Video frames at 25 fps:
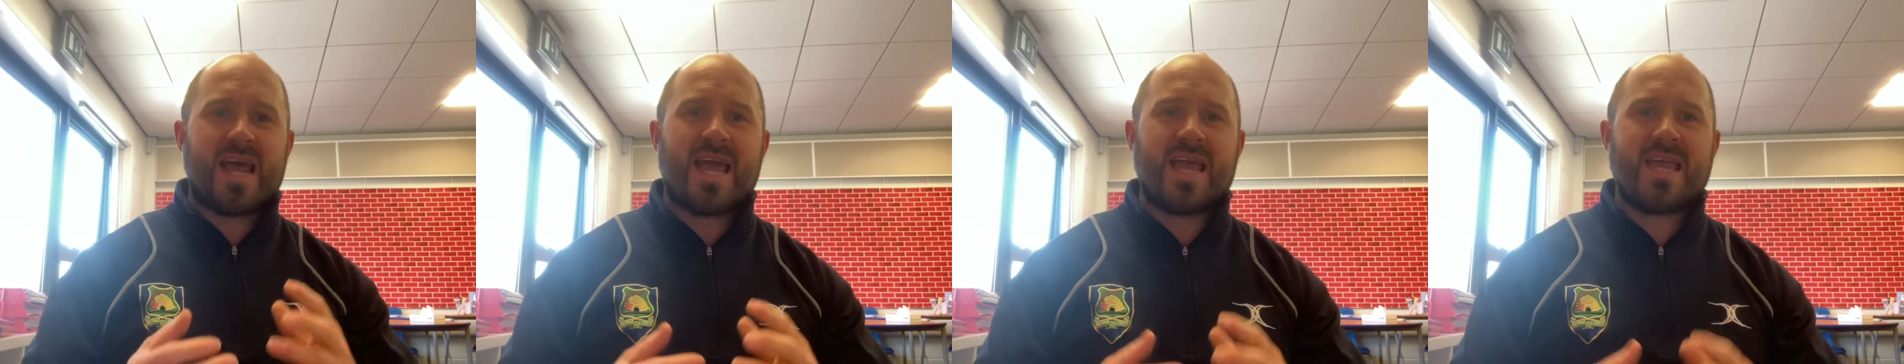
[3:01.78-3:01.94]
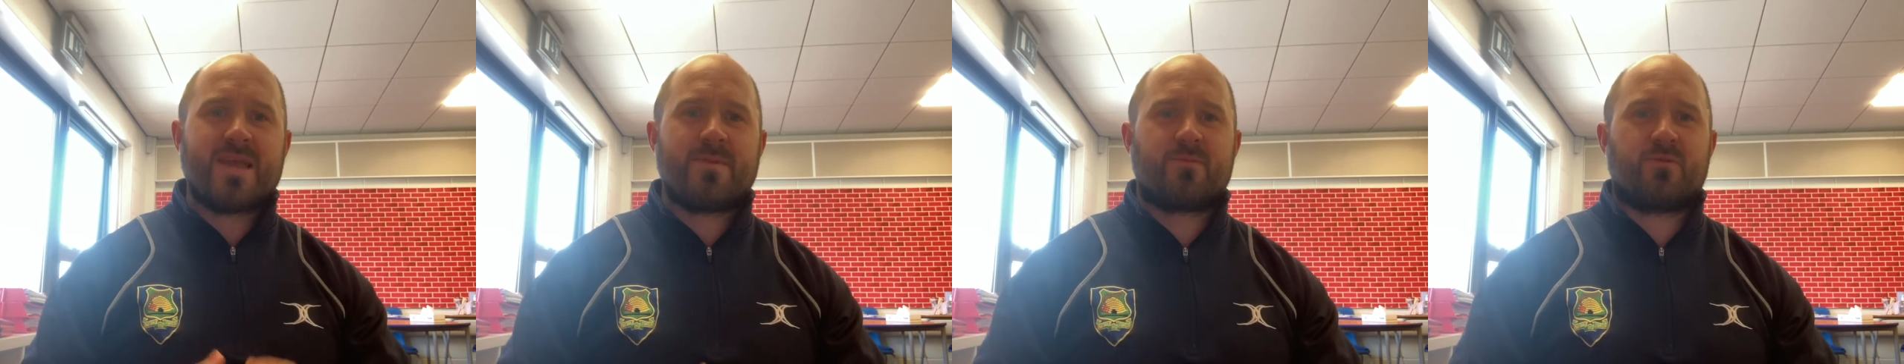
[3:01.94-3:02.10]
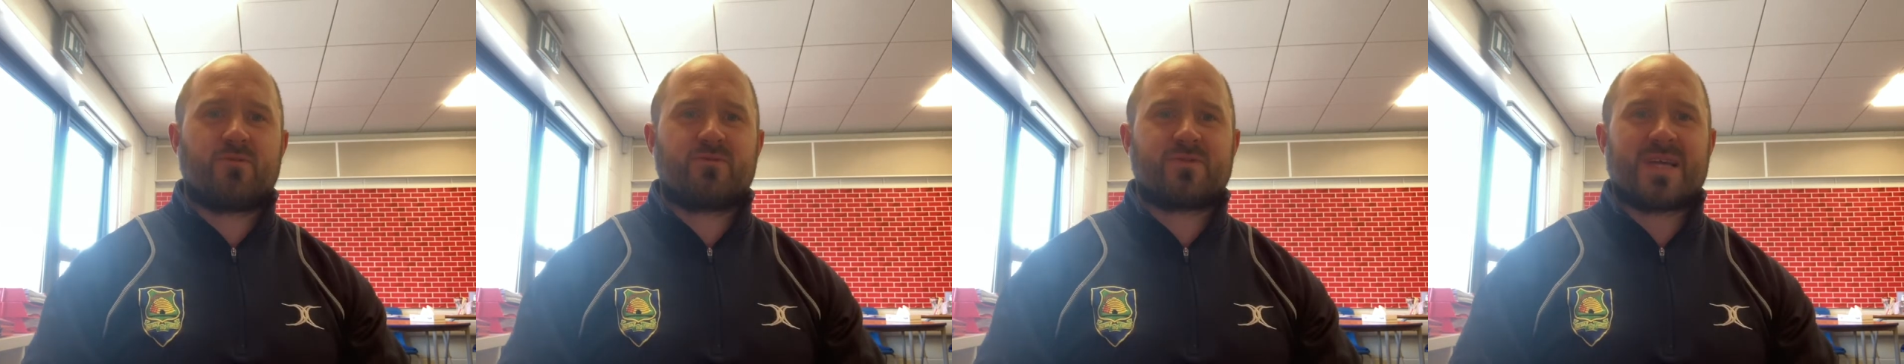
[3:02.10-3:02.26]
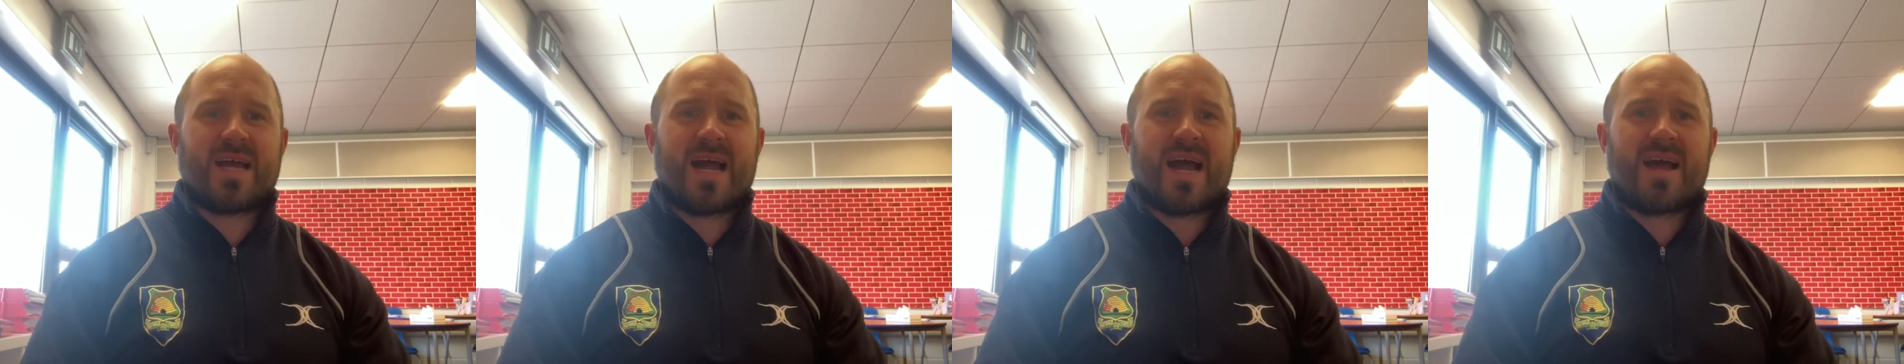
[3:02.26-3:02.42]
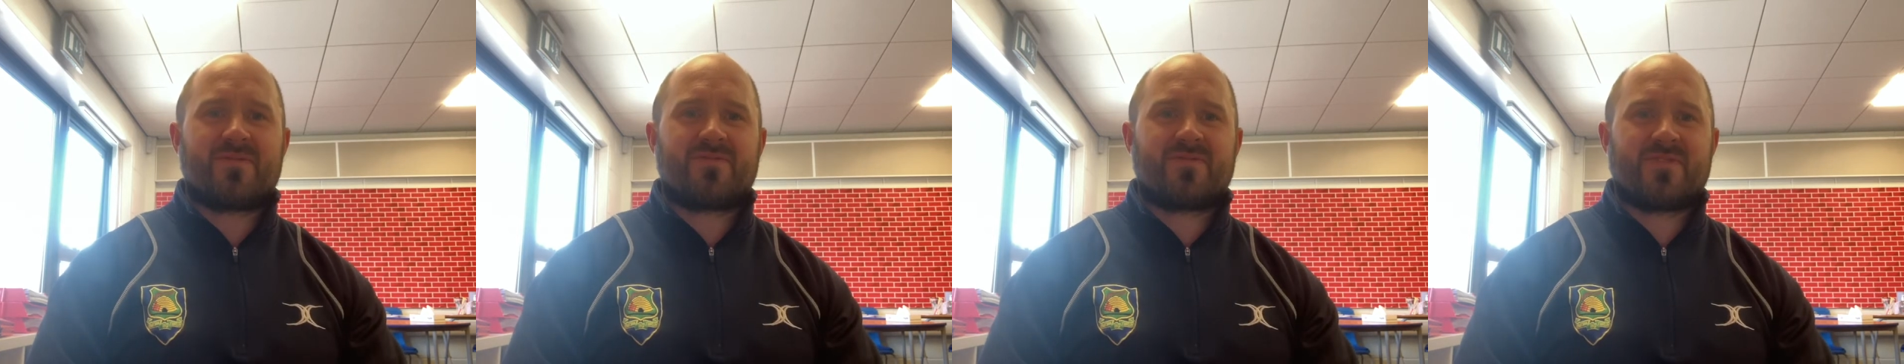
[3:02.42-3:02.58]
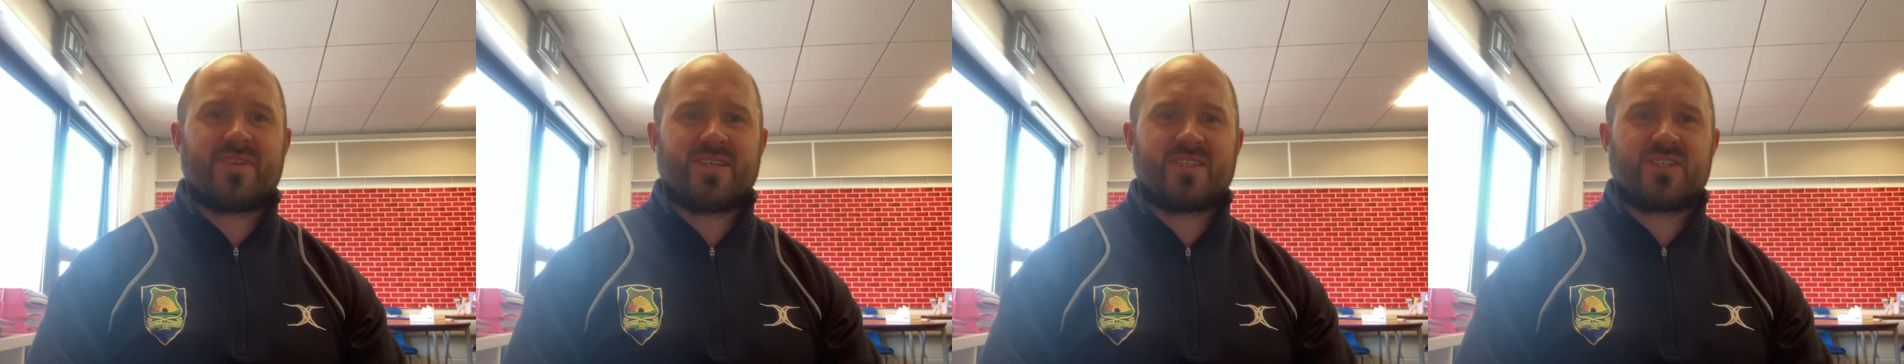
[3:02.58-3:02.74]
able to
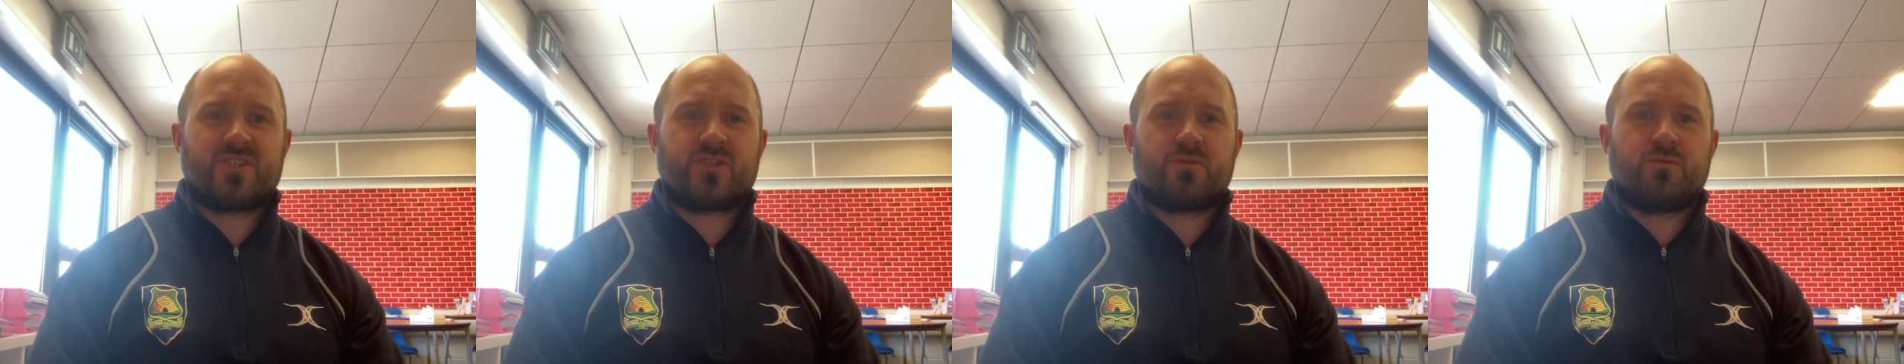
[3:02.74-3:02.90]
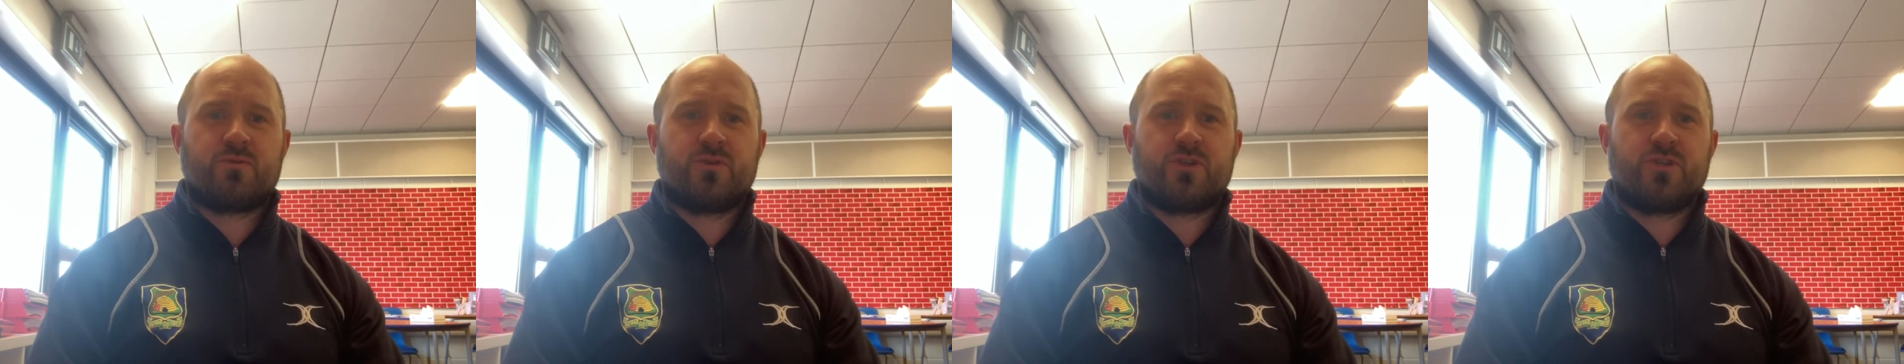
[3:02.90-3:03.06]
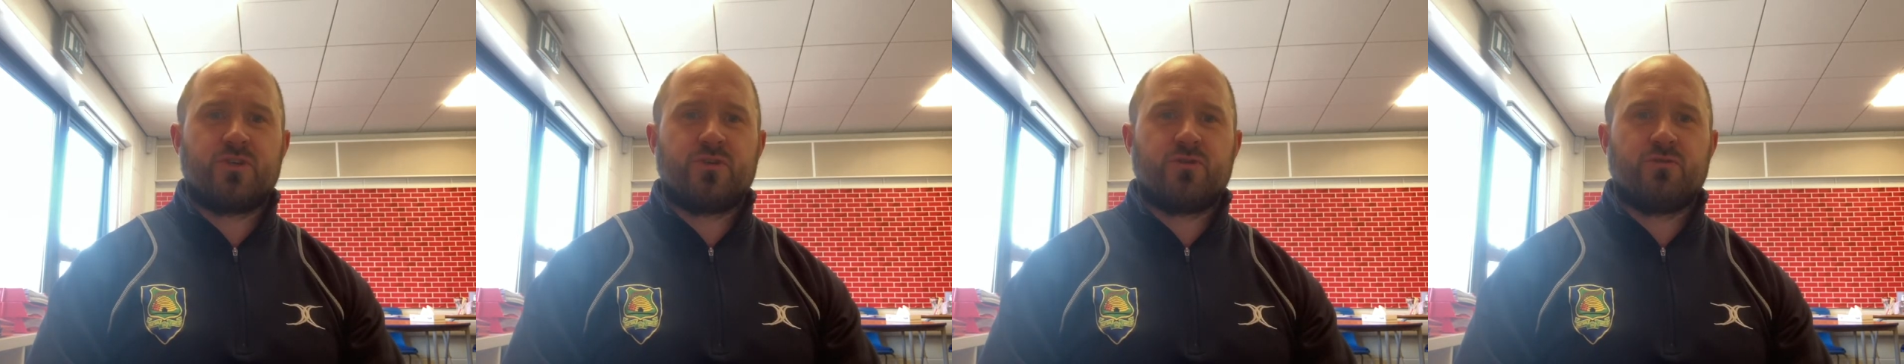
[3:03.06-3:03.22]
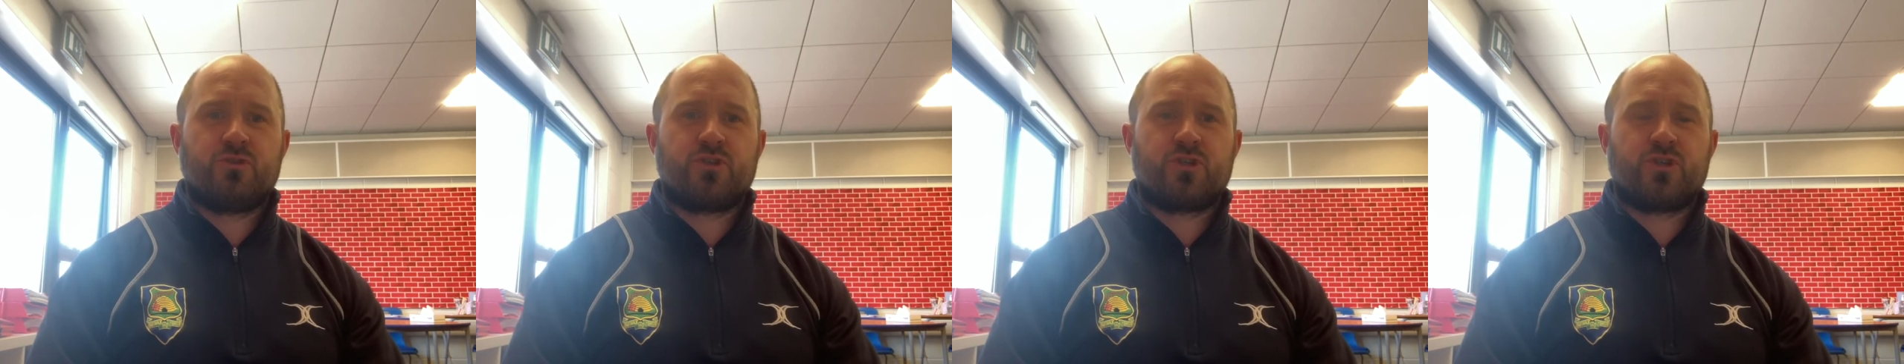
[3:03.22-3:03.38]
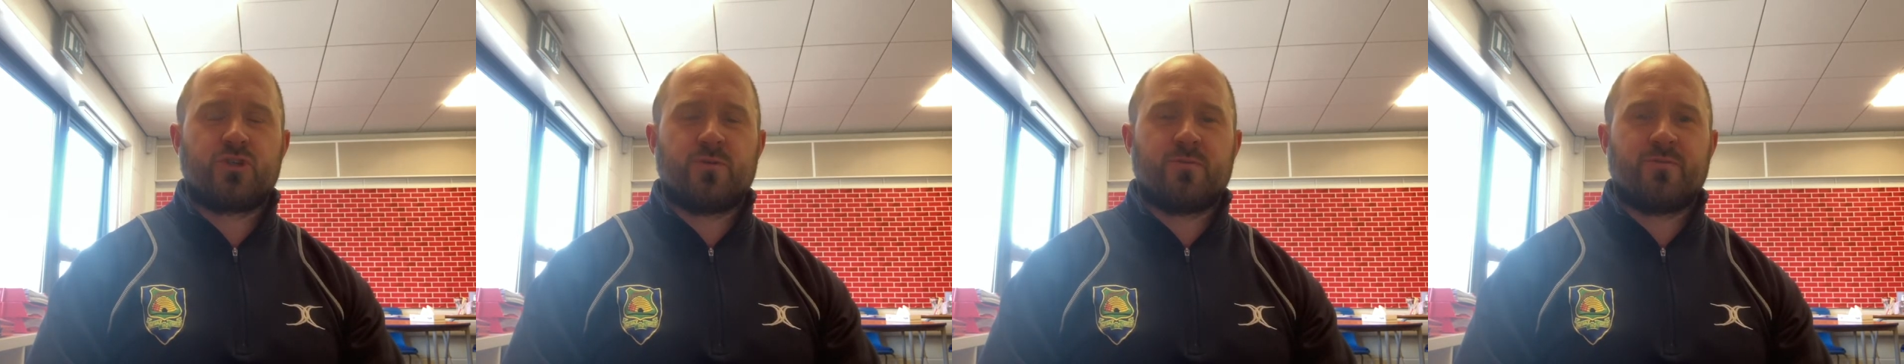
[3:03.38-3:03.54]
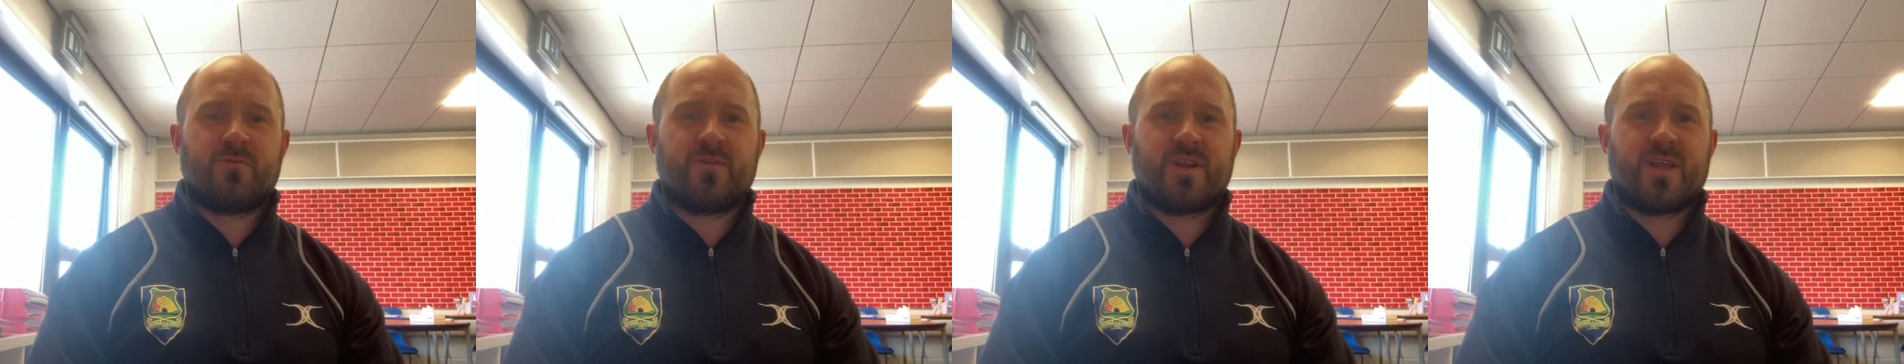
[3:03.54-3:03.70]
add this to a
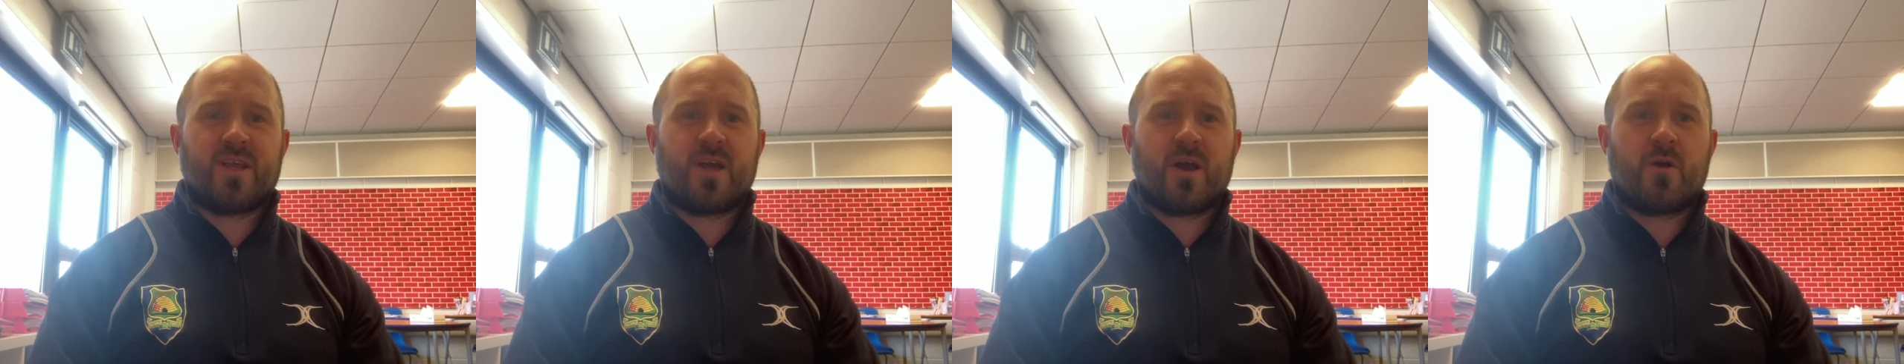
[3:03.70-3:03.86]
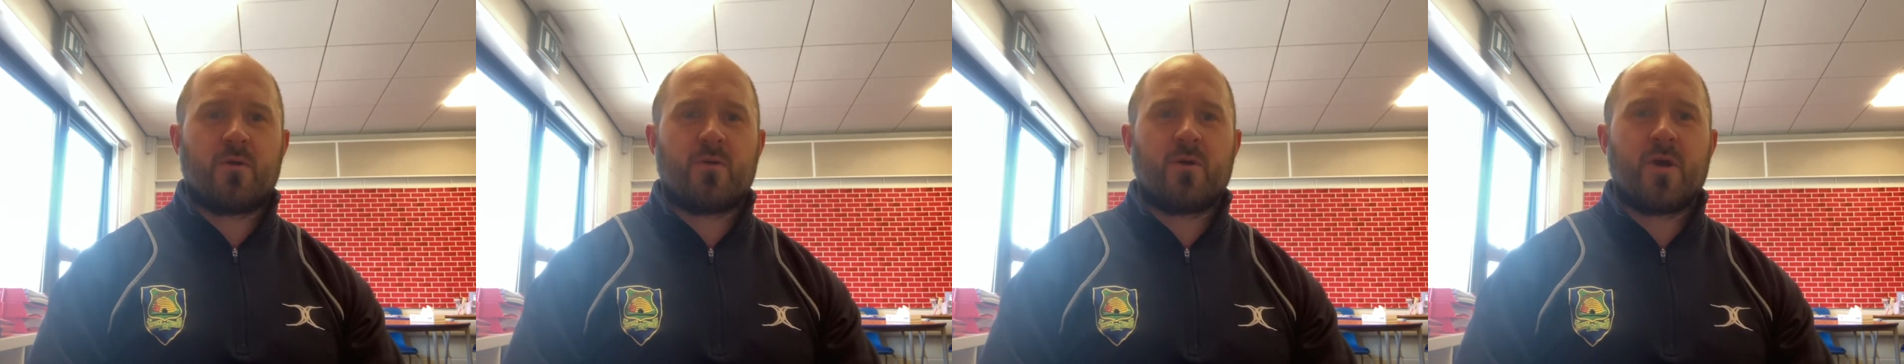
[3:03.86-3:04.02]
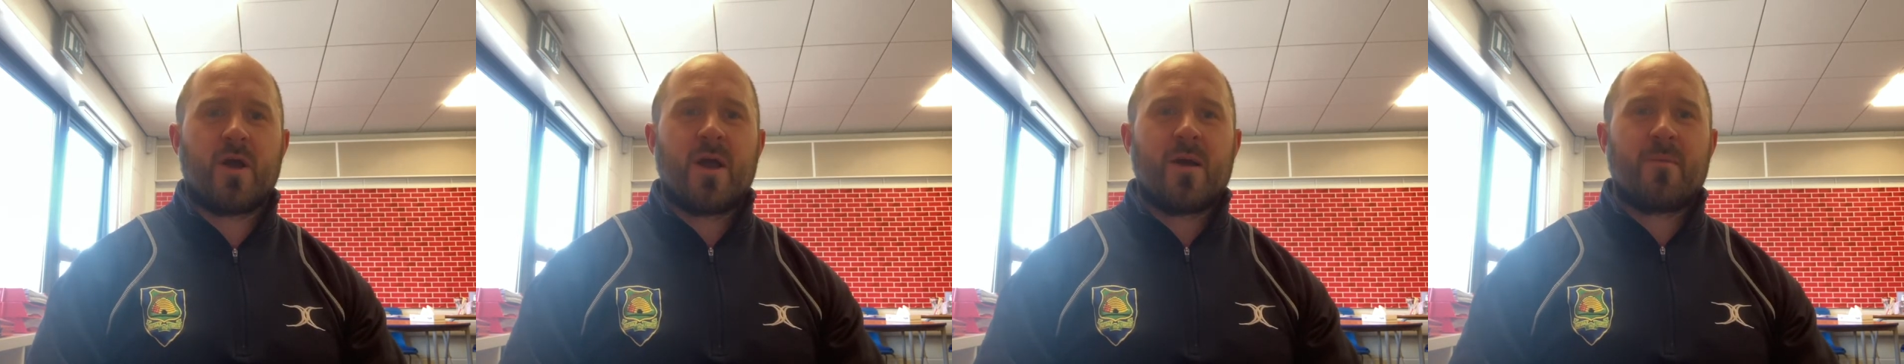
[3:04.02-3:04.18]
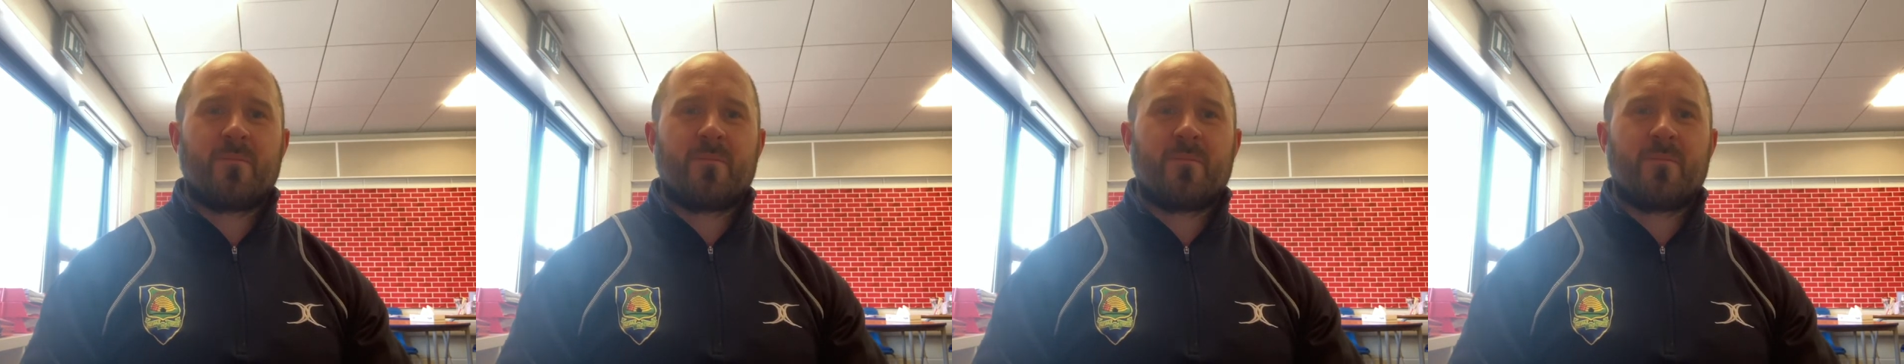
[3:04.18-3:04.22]
YouTube video,